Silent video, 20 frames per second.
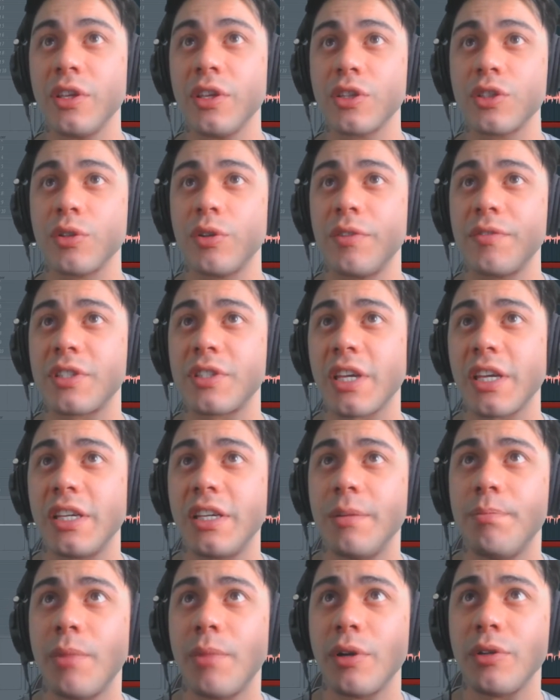So I've
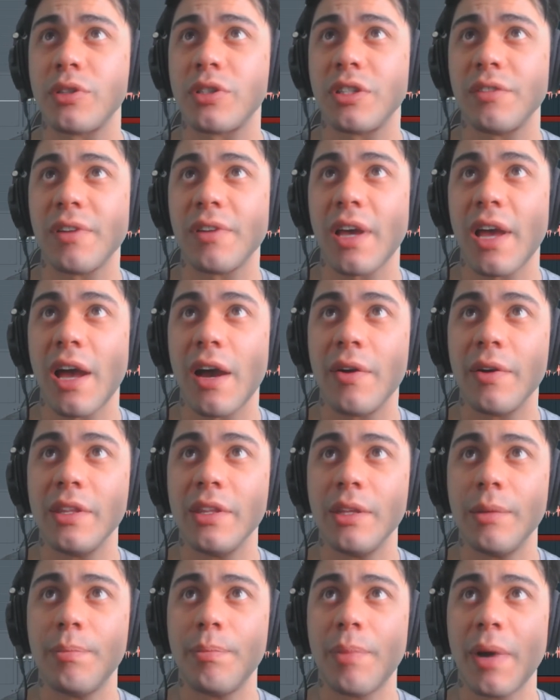taken most of it out
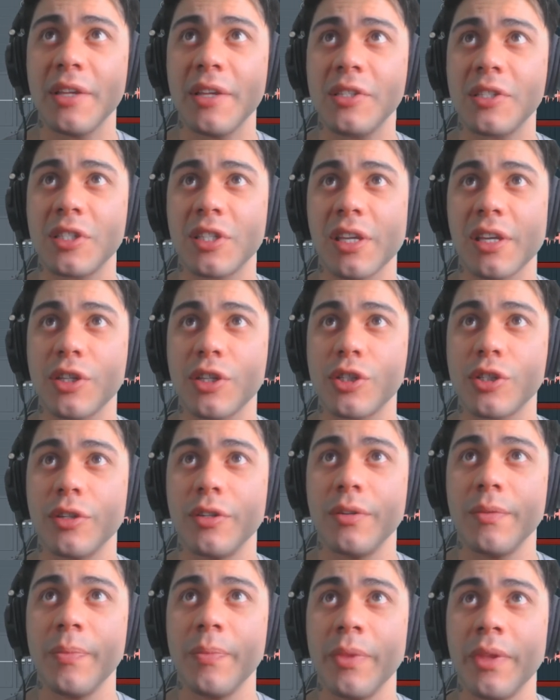in the bass
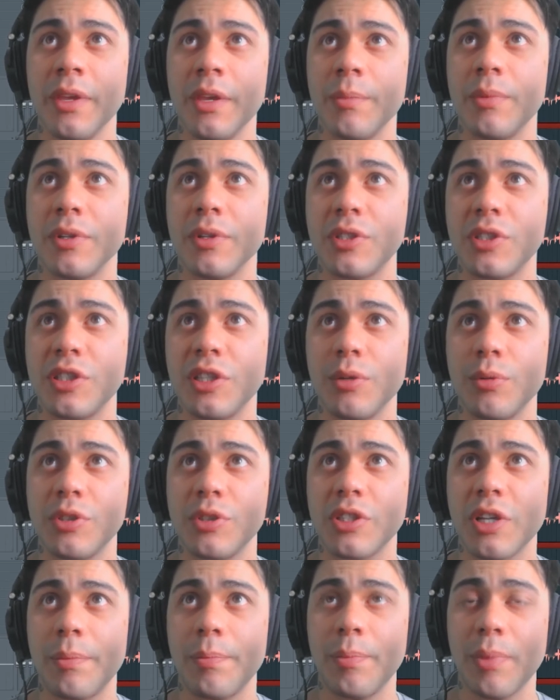section, but still
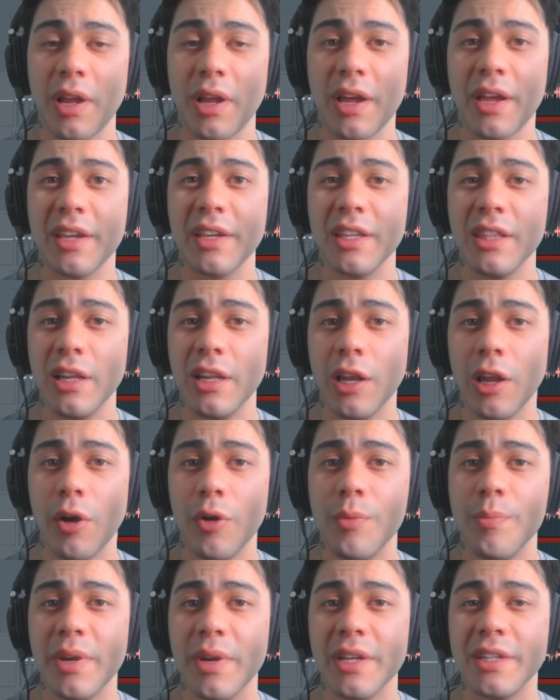some playing in the
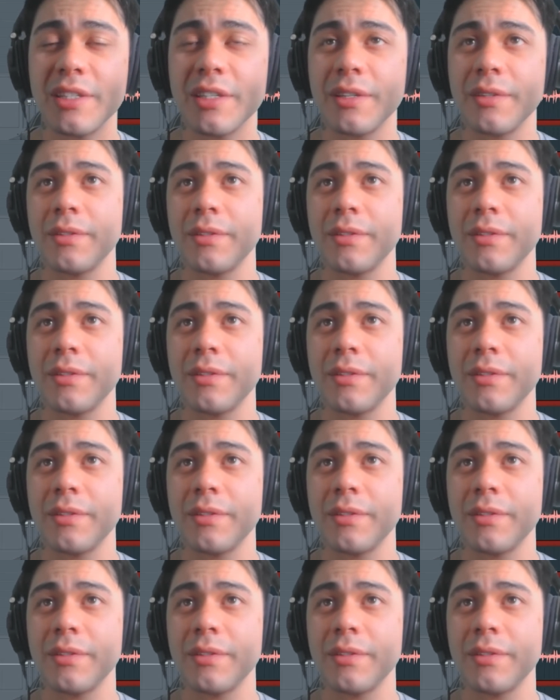low mid.